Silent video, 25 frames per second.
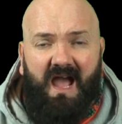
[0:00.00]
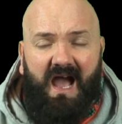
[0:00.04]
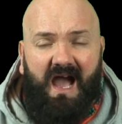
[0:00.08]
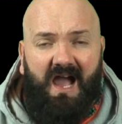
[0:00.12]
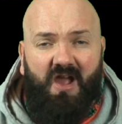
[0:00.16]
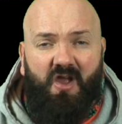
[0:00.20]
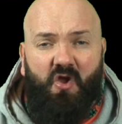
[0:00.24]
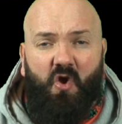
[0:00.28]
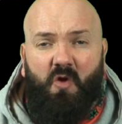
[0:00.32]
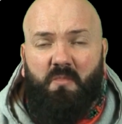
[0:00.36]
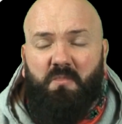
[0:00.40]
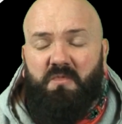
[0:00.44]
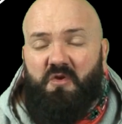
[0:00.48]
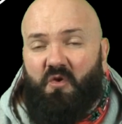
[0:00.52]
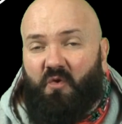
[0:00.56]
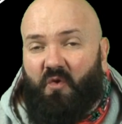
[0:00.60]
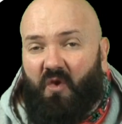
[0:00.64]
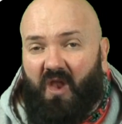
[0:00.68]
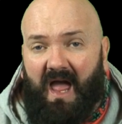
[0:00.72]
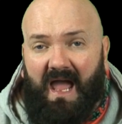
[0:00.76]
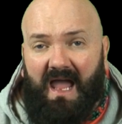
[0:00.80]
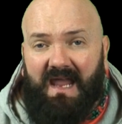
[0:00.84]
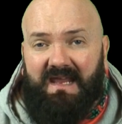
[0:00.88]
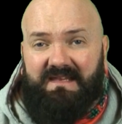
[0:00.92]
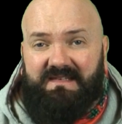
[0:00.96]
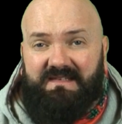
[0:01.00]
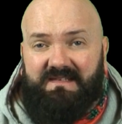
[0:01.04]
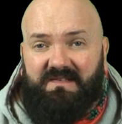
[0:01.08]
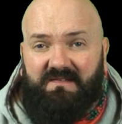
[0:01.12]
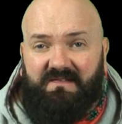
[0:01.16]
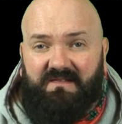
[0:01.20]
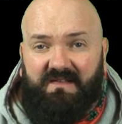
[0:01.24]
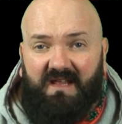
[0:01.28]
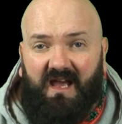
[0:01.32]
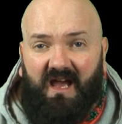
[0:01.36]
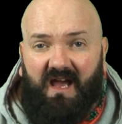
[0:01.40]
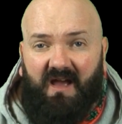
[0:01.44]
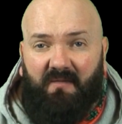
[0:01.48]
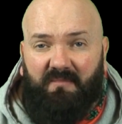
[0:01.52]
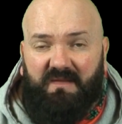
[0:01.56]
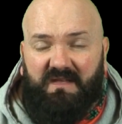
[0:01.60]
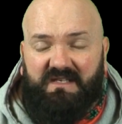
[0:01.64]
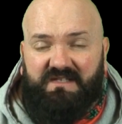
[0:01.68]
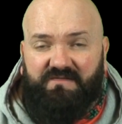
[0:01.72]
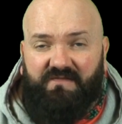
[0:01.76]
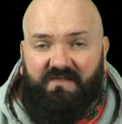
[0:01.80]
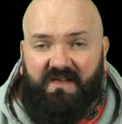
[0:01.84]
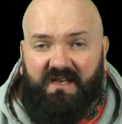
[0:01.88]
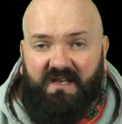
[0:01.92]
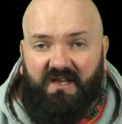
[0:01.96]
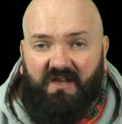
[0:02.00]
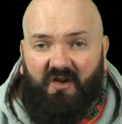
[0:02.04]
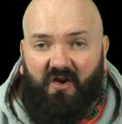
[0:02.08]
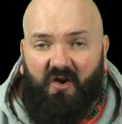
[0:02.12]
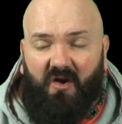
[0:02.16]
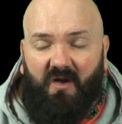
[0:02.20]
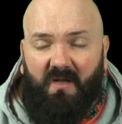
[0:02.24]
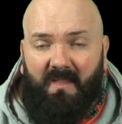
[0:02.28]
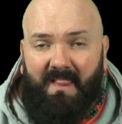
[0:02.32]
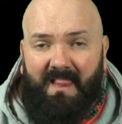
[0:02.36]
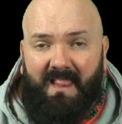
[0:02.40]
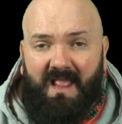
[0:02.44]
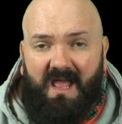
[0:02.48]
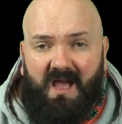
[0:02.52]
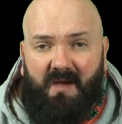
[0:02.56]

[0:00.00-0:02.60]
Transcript: I hope you liked this video,